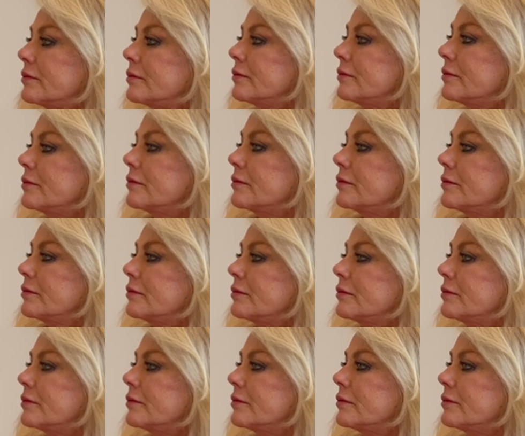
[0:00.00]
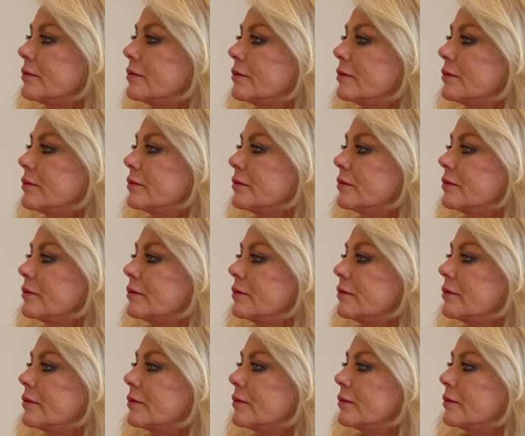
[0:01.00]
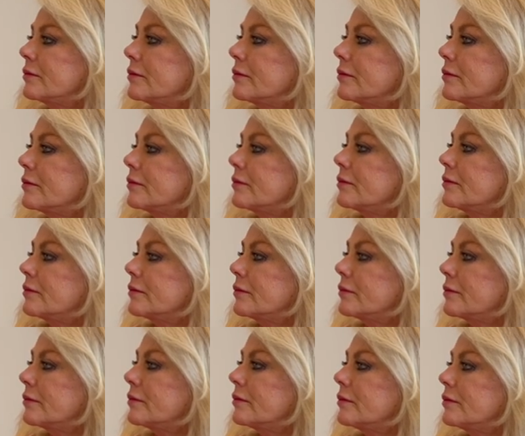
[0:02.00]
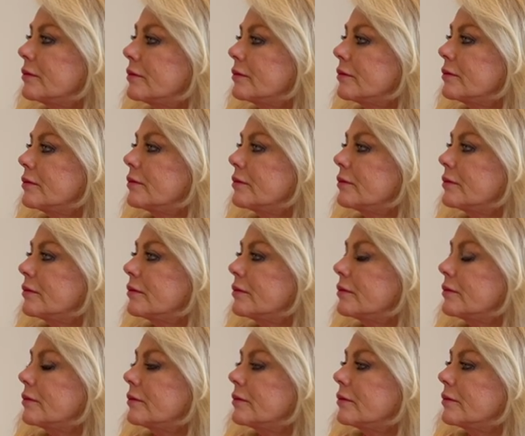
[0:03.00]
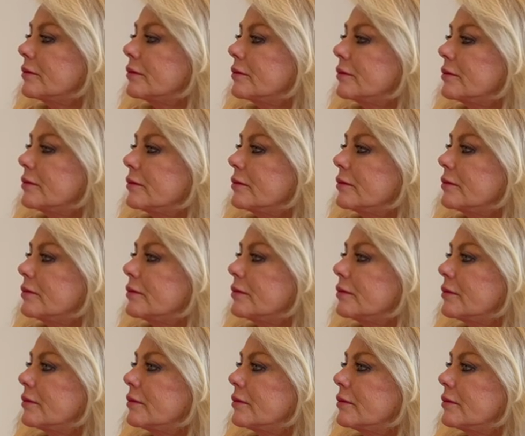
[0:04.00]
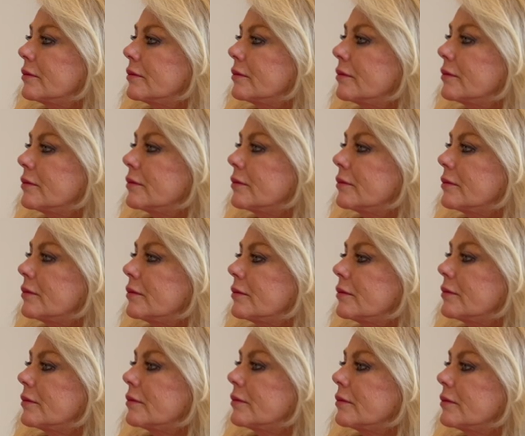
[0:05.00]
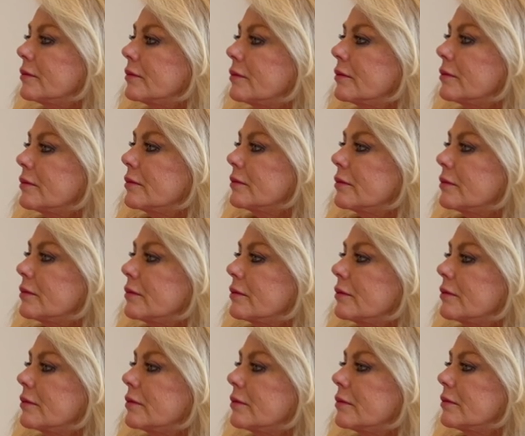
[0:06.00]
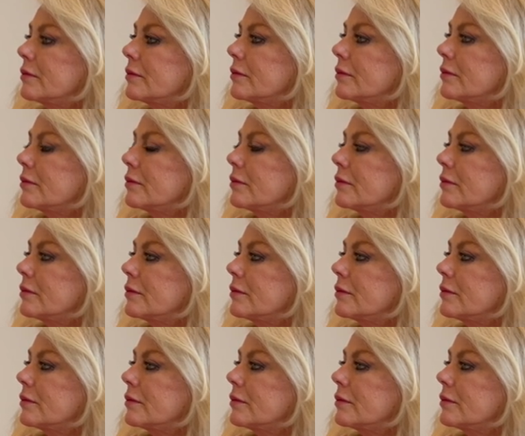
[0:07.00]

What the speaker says: (not speaking)